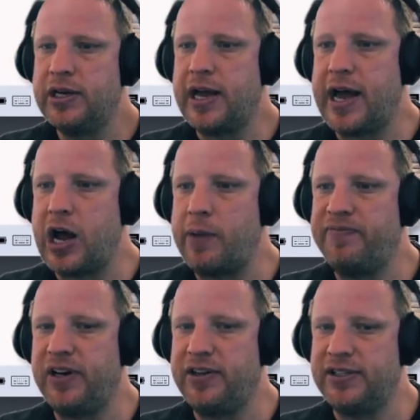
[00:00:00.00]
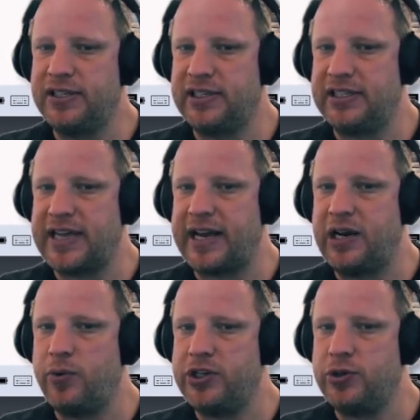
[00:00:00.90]
Hopefully this is
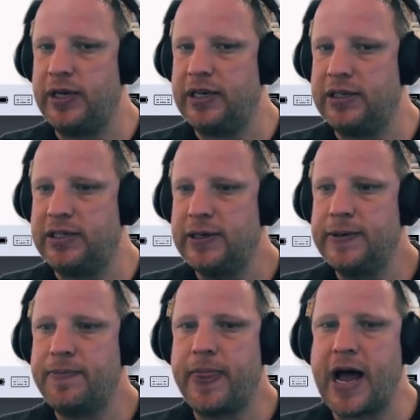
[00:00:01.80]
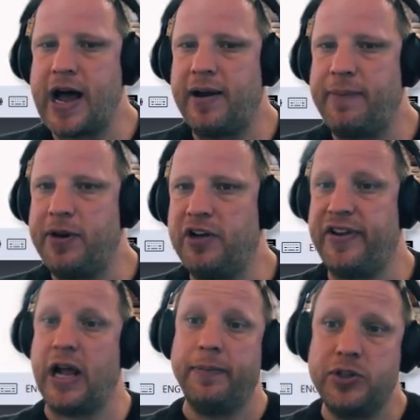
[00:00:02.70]
exactly what you needed. Let me know if it
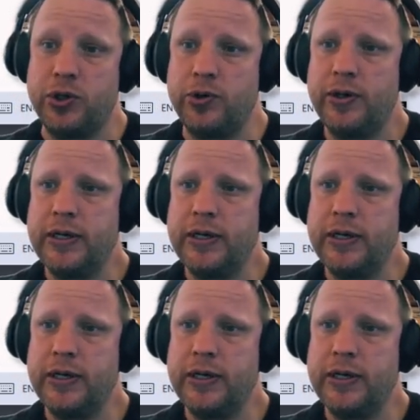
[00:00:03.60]
helped you.